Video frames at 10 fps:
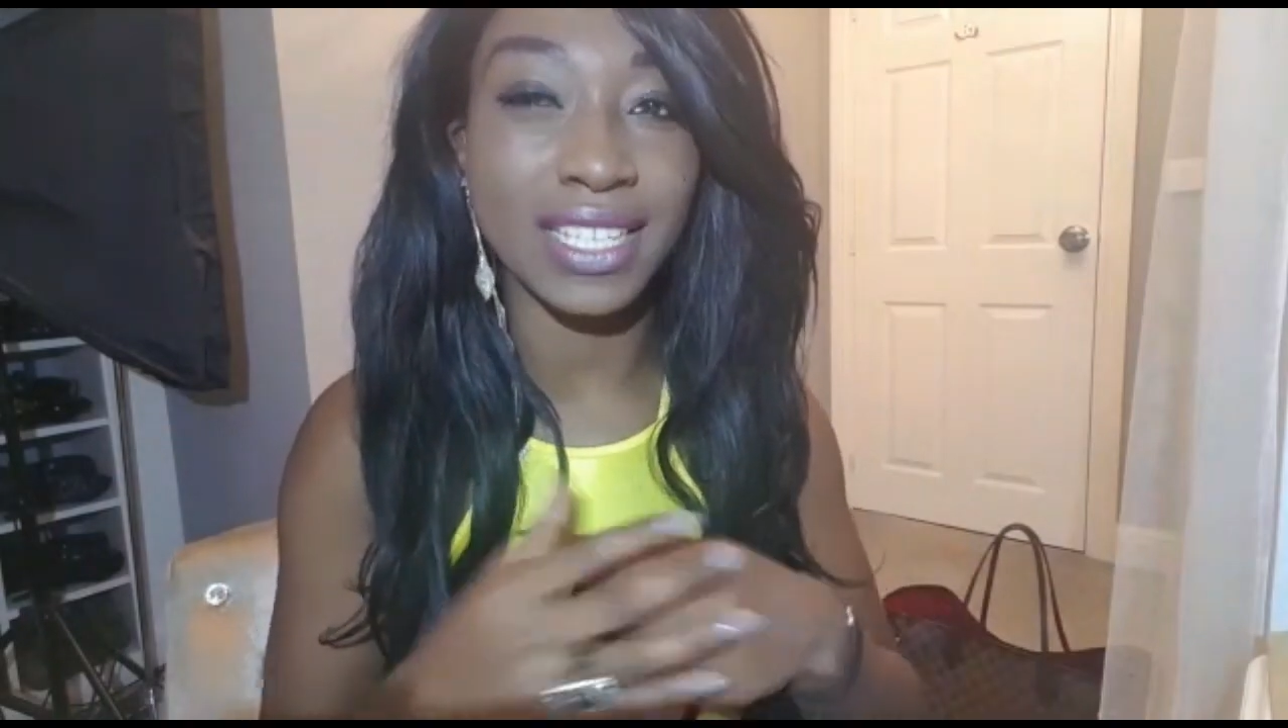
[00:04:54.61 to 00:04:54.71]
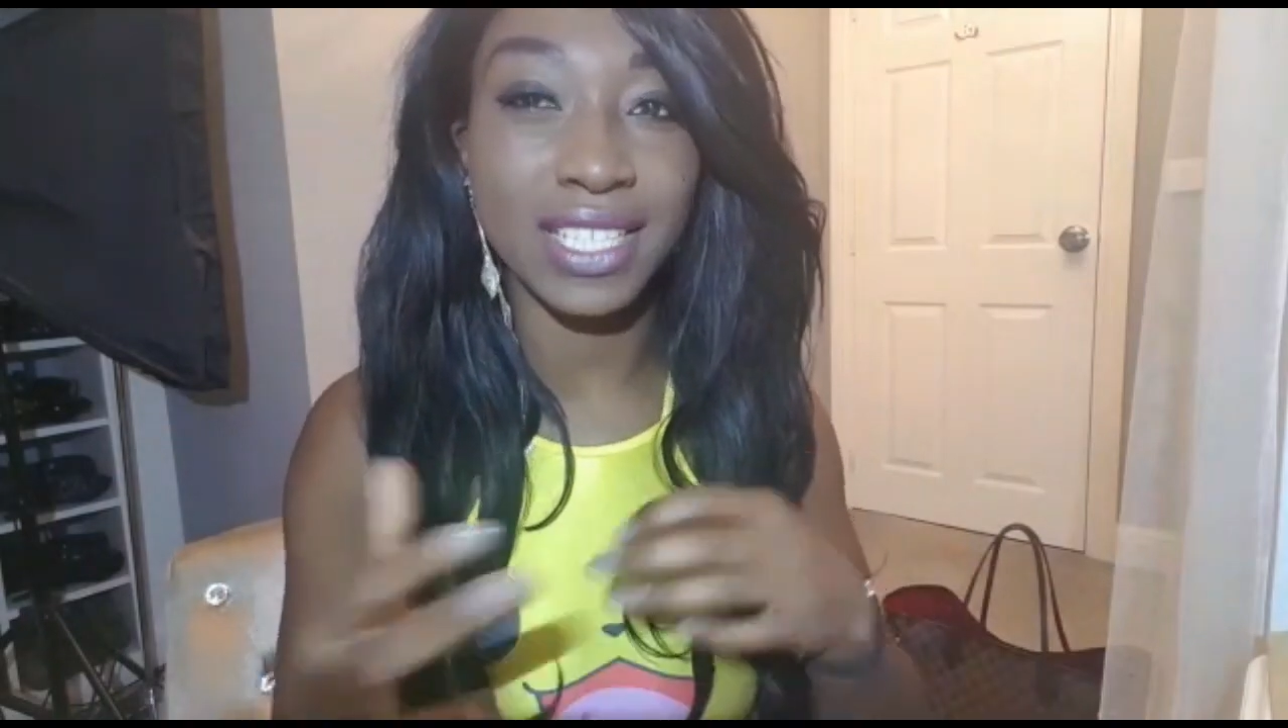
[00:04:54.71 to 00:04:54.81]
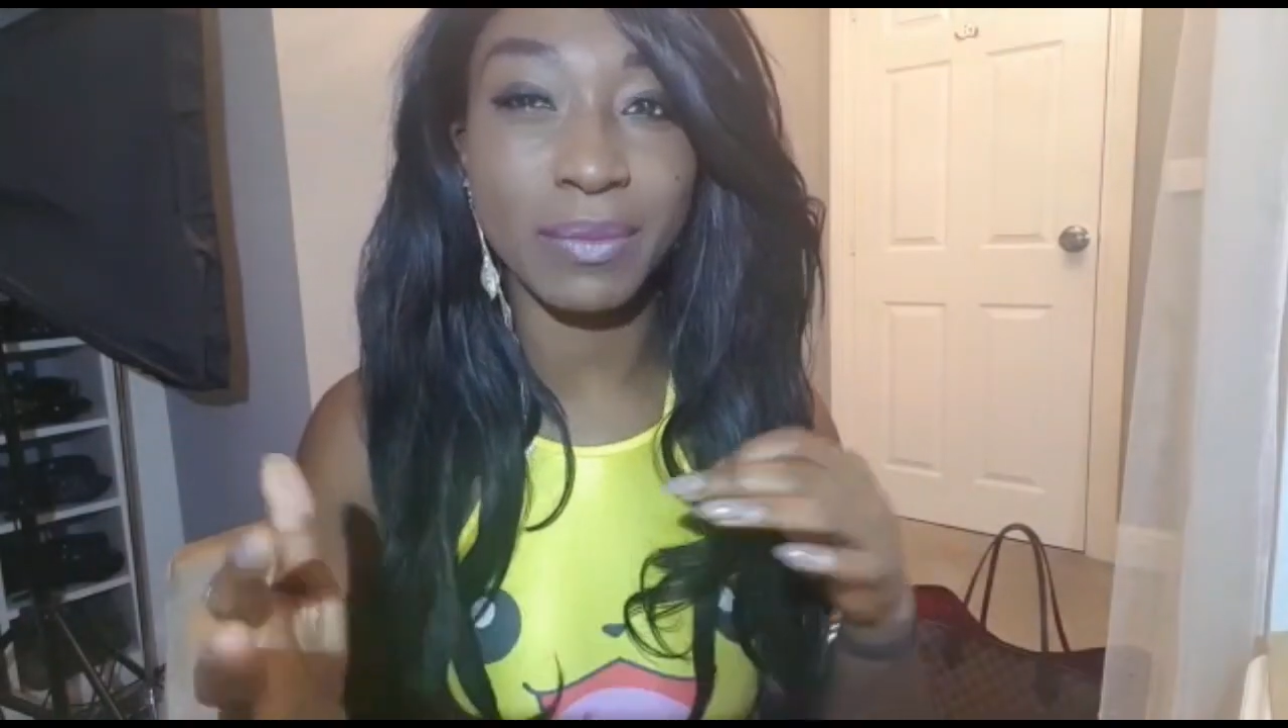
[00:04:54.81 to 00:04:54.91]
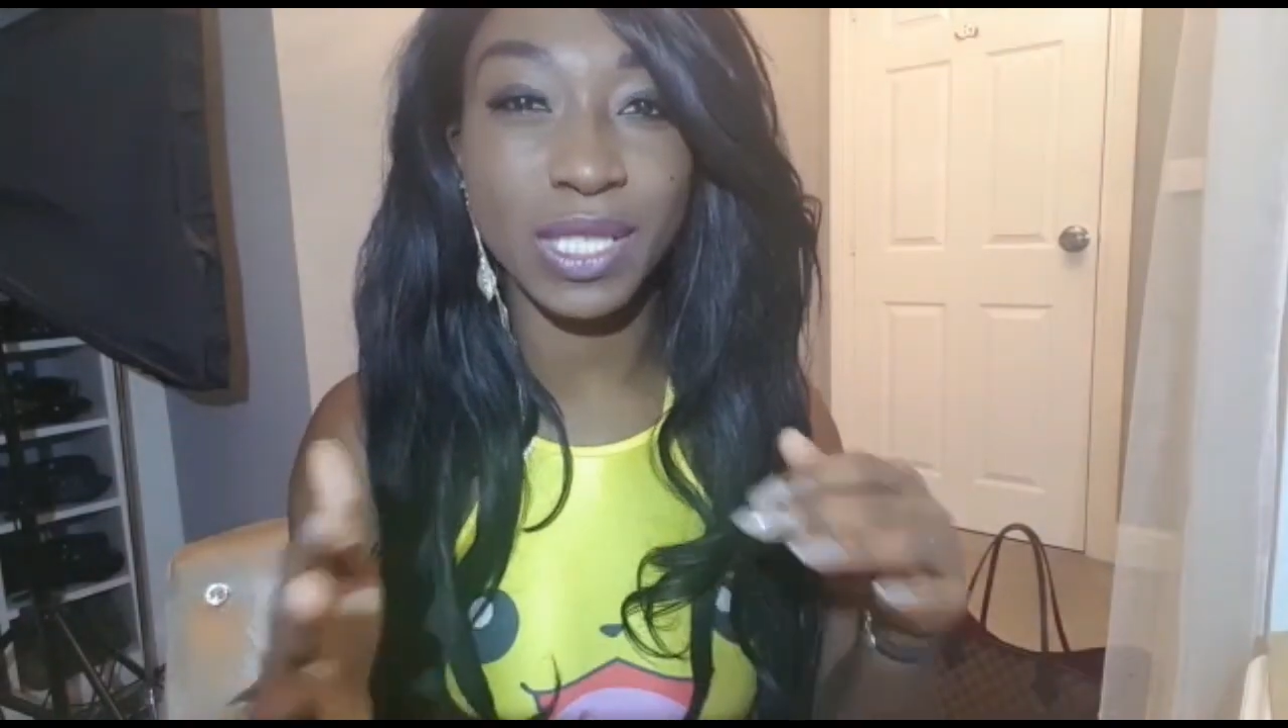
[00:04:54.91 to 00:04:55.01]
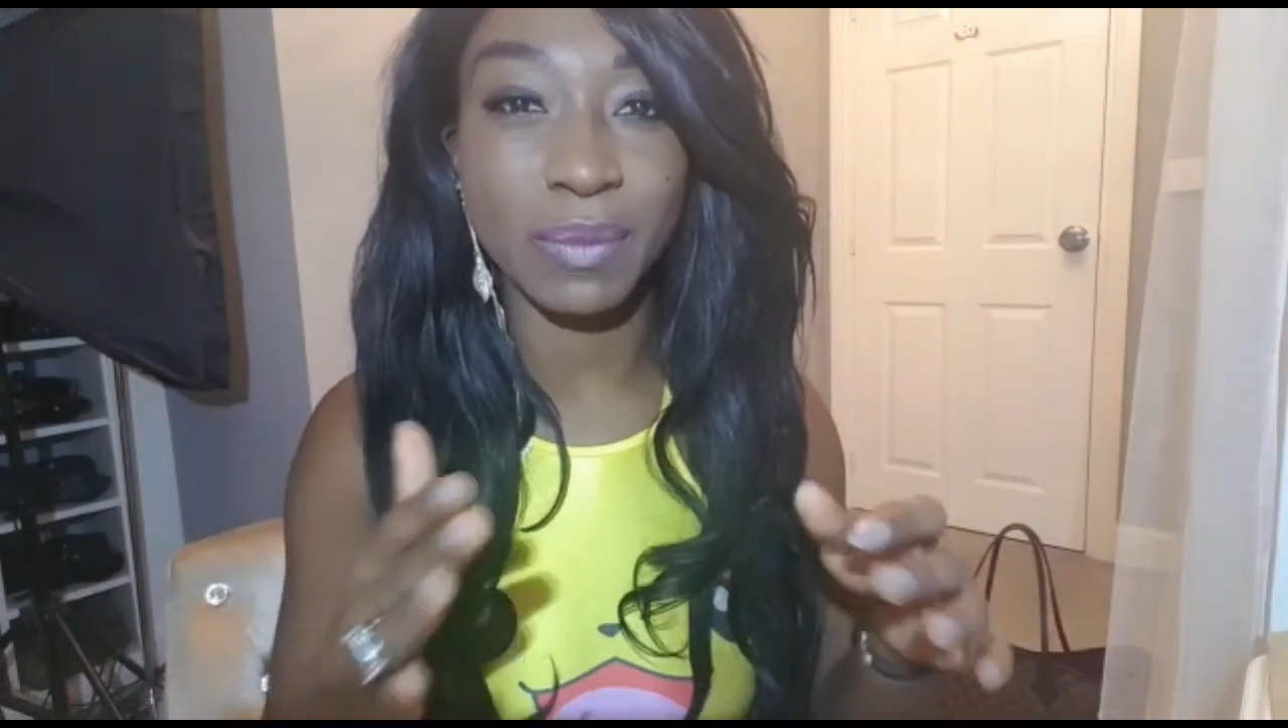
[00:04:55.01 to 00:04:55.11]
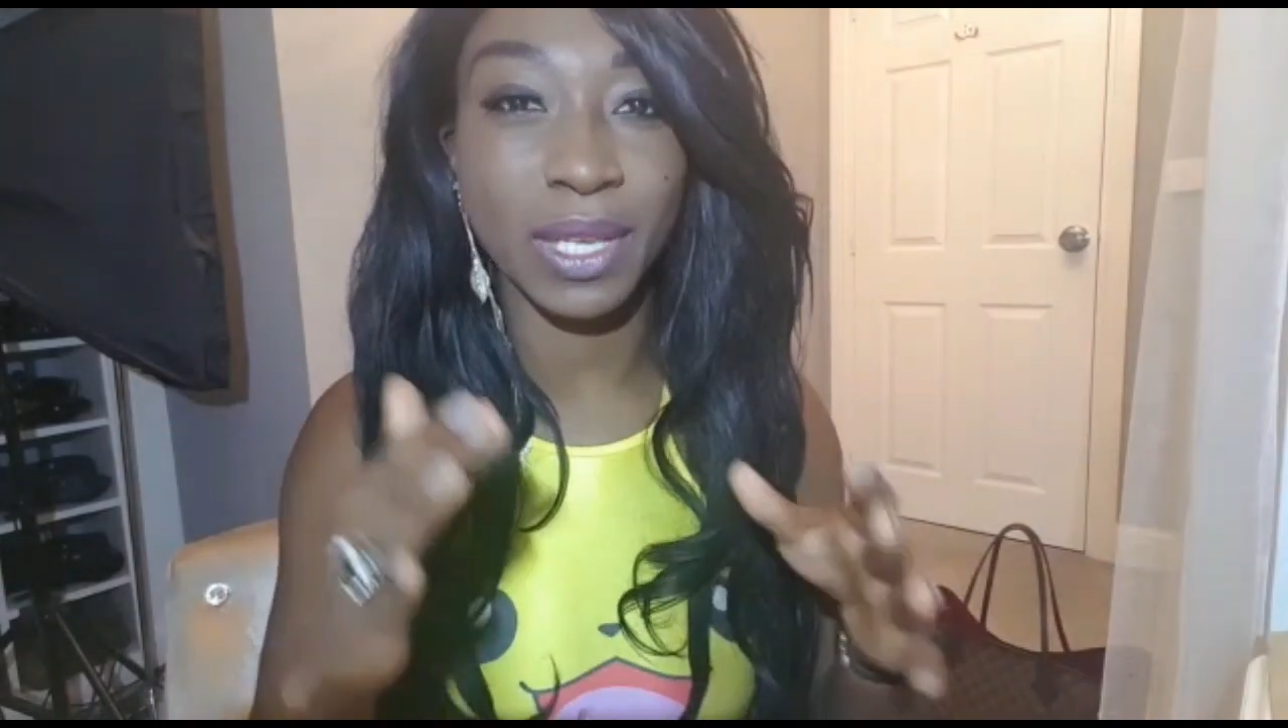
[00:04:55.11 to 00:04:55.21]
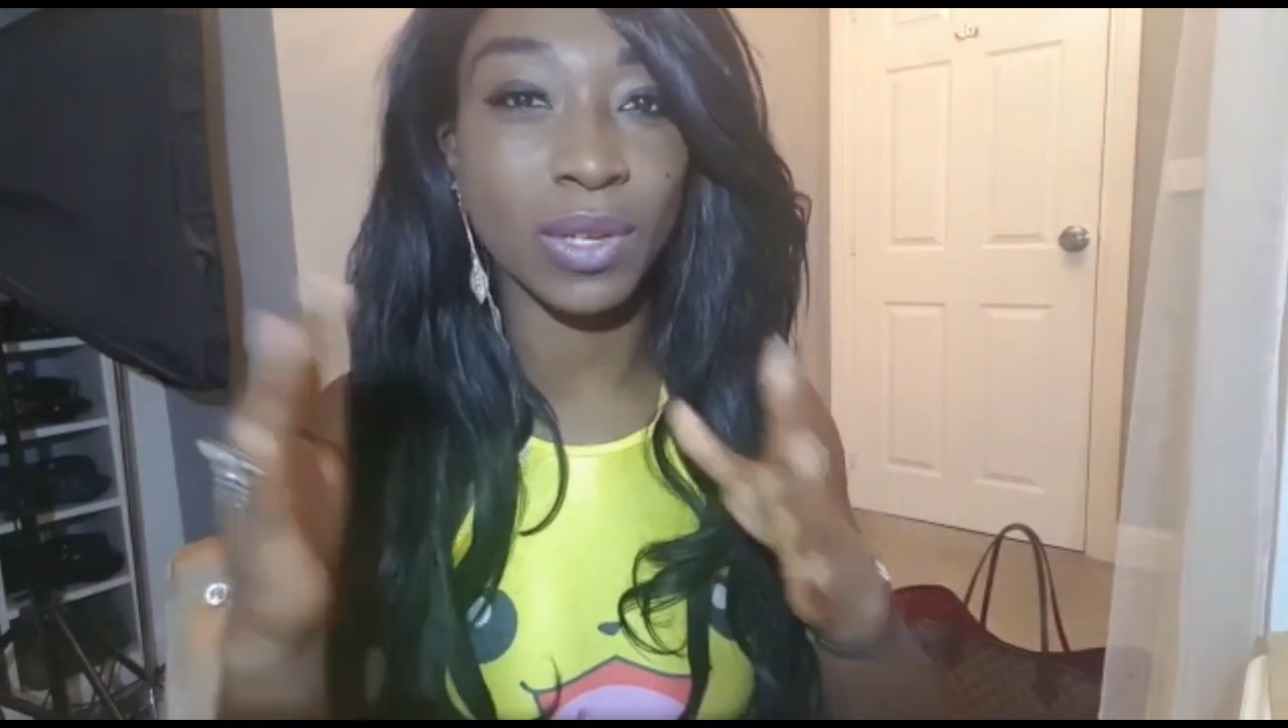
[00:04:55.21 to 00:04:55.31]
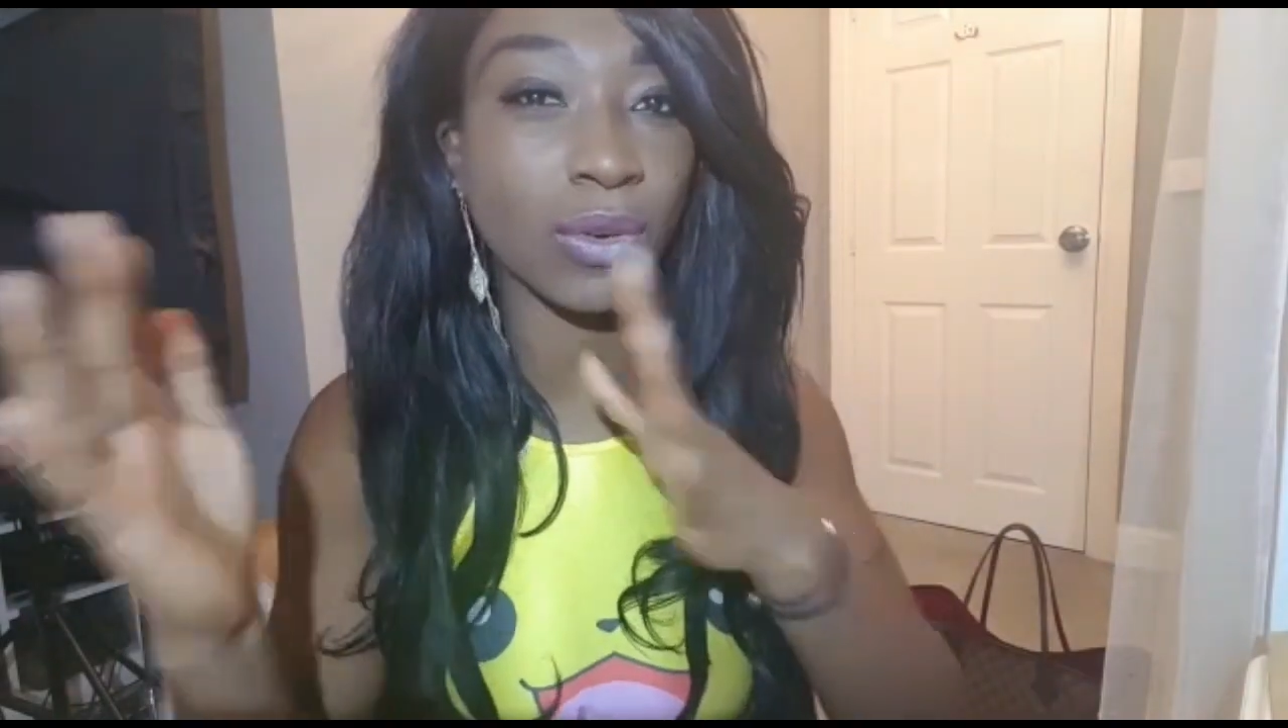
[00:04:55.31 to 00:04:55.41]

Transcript: It seems to be